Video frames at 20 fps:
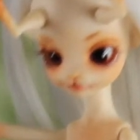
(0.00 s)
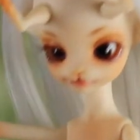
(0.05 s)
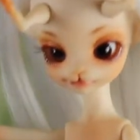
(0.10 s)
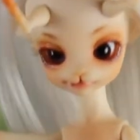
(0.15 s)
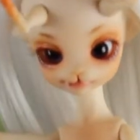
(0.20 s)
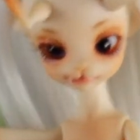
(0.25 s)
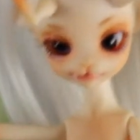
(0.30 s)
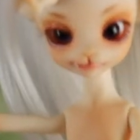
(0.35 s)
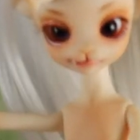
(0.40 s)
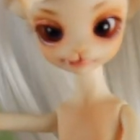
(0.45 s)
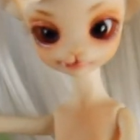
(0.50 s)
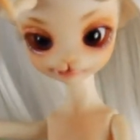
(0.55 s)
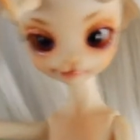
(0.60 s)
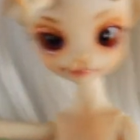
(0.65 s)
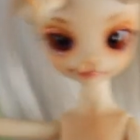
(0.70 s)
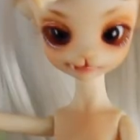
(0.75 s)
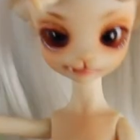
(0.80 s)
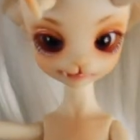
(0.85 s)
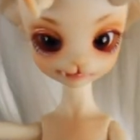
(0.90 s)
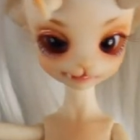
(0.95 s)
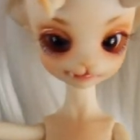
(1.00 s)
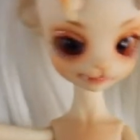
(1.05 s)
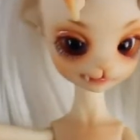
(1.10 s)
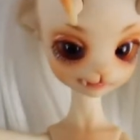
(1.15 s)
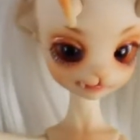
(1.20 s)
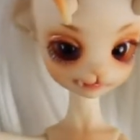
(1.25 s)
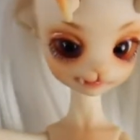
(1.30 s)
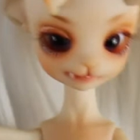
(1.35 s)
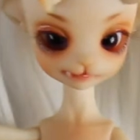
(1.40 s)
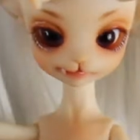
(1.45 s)
I see spider, but
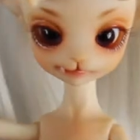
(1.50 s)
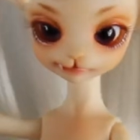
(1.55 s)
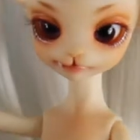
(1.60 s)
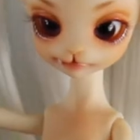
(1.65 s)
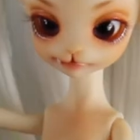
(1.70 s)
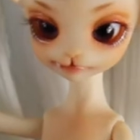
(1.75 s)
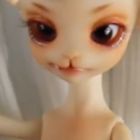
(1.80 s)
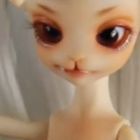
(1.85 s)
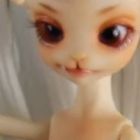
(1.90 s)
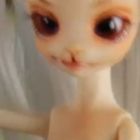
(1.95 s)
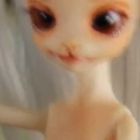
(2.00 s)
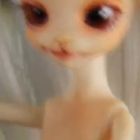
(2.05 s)
ants